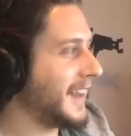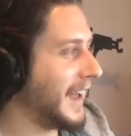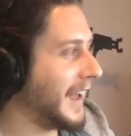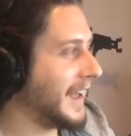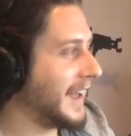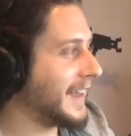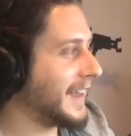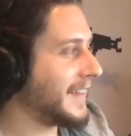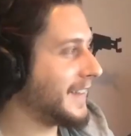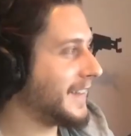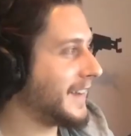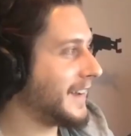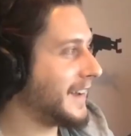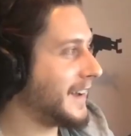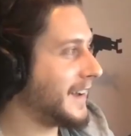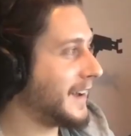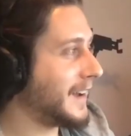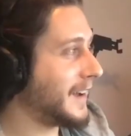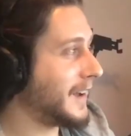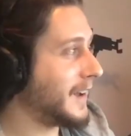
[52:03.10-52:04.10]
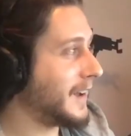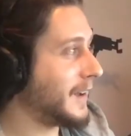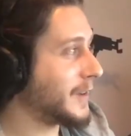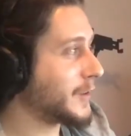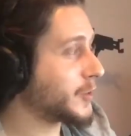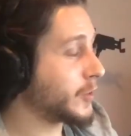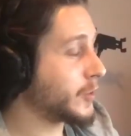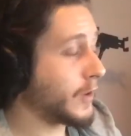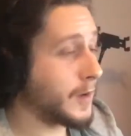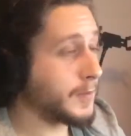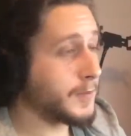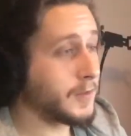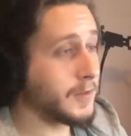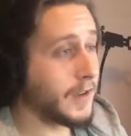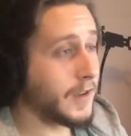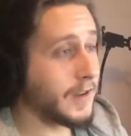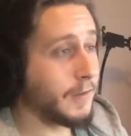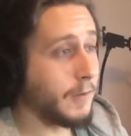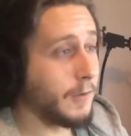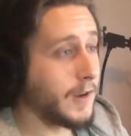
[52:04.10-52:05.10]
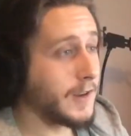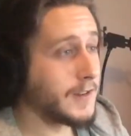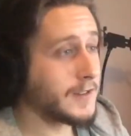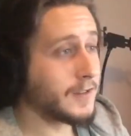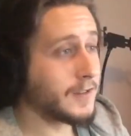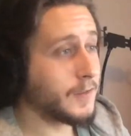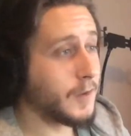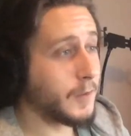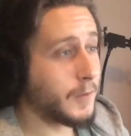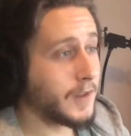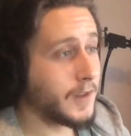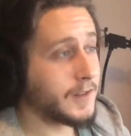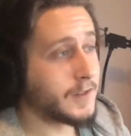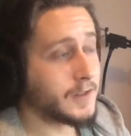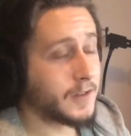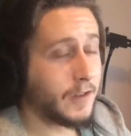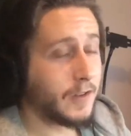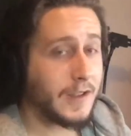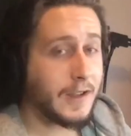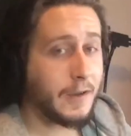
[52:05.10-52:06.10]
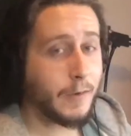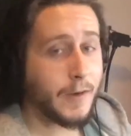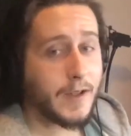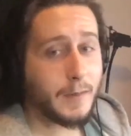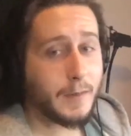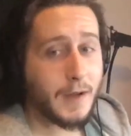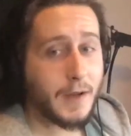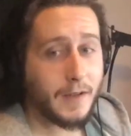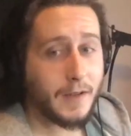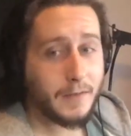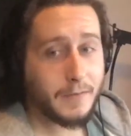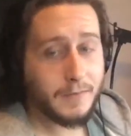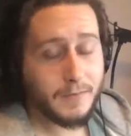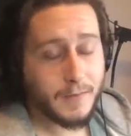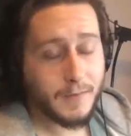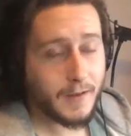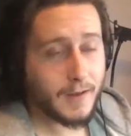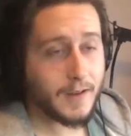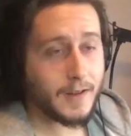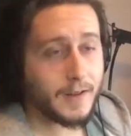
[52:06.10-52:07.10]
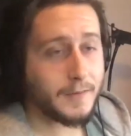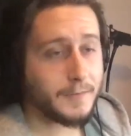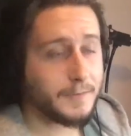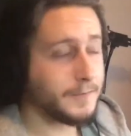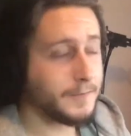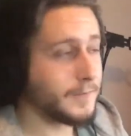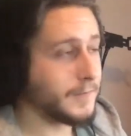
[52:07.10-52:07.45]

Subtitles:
and show up to the hearing. So normally there's a hearing about the